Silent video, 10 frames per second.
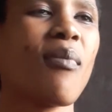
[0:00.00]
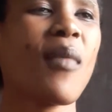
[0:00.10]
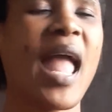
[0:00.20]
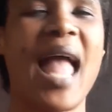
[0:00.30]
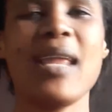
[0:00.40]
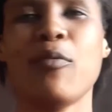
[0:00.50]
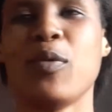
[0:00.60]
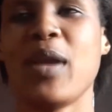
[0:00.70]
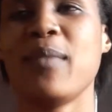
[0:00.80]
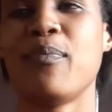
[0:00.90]
We
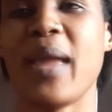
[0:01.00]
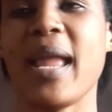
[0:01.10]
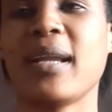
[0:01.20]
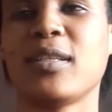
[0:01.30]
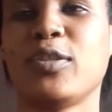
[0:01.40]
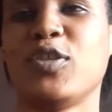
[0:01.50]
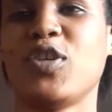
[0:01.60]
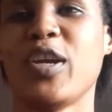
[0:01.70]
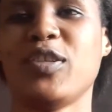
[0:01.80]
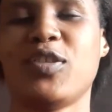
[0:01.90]
went back to
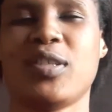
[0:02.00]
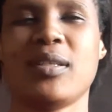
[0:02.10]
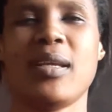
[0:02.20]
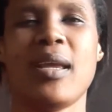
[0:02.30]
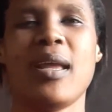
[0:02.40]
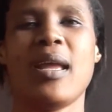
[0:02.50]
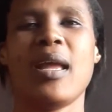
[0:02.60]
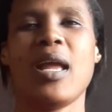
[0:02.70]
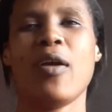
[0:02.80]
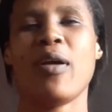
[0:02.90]
church.
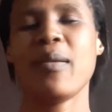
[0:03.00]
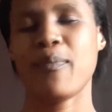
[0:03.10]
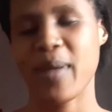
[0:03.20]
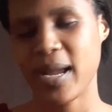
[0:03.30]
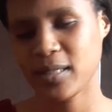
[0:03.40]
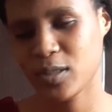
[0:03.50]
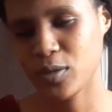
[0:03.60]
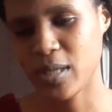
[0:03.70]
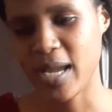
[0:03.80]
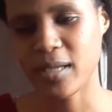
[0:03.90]
Went back
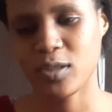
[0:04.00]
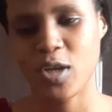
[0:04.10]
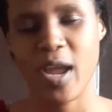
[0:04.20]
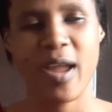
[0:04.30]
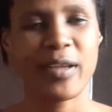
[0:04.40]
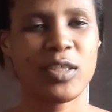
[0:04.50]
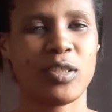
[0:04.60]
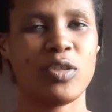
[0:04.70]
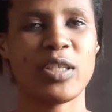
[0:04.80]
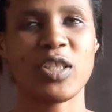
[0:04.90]
to the church,
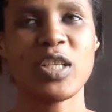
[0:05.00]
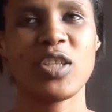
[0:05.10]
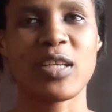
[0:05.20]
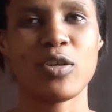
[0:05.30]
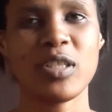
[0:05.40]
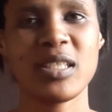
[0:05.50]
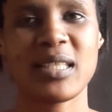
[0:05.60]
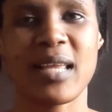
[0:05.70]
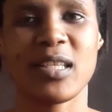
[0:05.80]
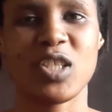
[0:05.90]
like not
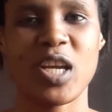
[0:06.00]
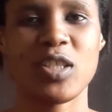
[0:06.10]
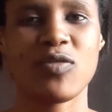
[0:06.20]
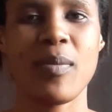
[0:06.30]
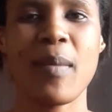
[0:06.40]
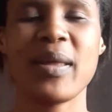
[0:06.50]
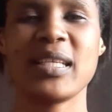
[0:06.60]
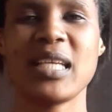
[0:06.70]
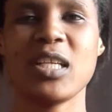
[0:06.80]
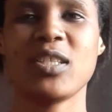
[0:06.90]
inside the church. Remember, the
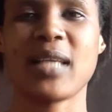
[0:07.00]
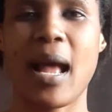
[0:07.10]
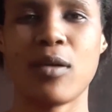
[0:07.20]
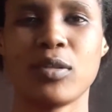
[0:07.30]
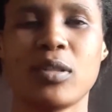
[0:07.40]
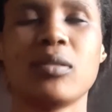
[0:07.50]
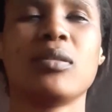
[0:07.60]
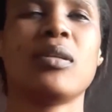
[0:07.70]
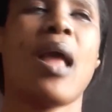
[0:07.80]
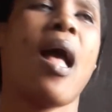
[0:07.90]
church is out.
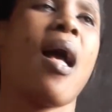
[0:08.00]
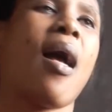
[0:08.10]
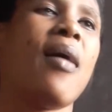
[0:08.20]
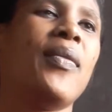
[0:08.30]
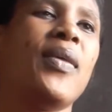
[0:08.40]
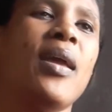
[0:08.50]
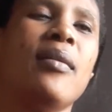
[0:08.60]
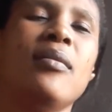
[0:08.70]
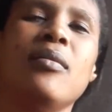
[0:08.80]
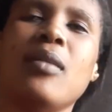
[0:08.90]
And
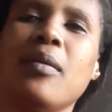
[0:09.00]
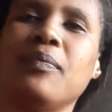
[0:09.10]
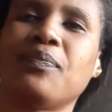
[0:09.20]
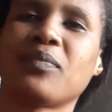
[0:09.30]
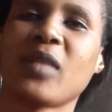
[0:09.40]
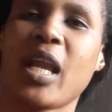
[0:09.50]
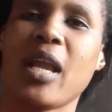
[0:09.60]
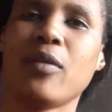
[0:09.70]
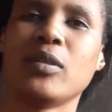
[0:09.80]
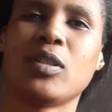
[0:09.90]
then,
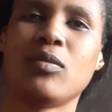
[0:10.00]
okay,